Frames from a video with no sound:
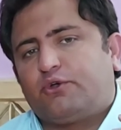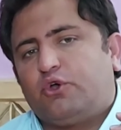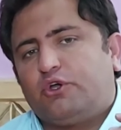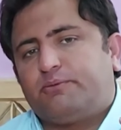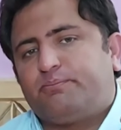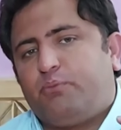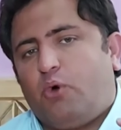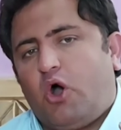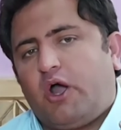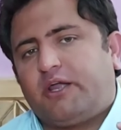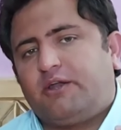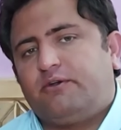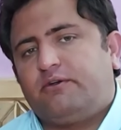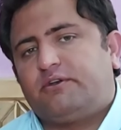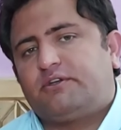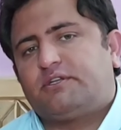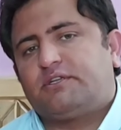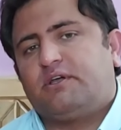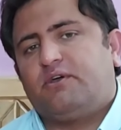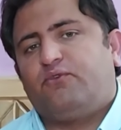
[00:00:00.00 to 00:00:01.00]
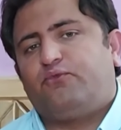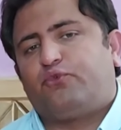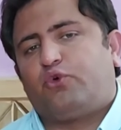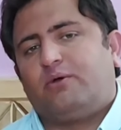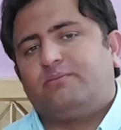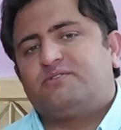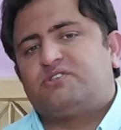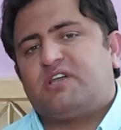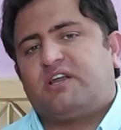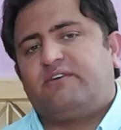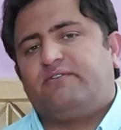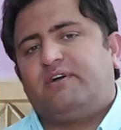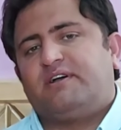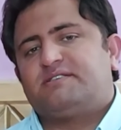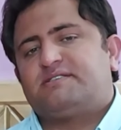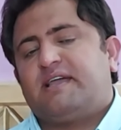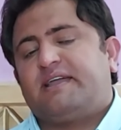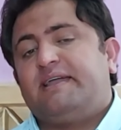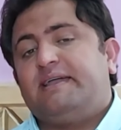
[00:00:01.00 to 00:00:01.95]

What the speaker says: good point from Cerveza.